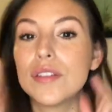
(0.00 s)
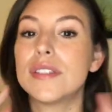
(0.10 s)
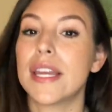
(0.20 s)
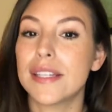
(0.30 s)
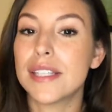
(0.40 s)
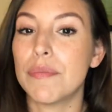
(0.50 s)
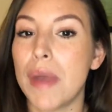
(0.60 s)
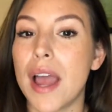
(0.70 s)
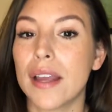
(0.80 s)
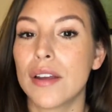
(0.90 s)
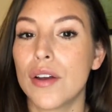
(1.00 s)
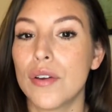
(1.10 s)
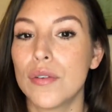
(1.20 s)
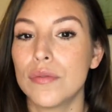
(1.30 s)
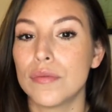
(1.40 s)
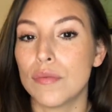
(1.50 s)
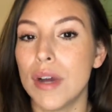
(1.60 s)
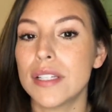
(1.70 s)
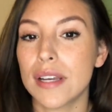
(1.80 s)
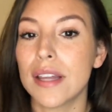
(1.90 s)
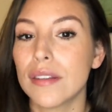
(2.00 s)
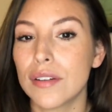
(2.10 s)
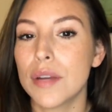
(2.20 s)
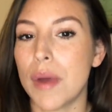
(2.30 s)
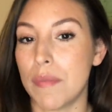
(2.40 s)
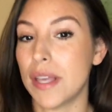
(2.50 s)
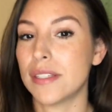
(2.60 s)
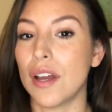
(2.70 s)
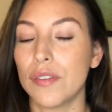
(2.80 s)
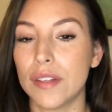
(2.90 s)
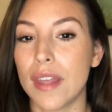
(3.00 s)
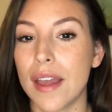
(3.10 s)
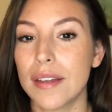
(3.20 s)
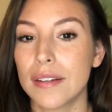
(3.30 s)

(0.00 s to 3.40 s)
Take a step back and go, what did I learn about myself in that?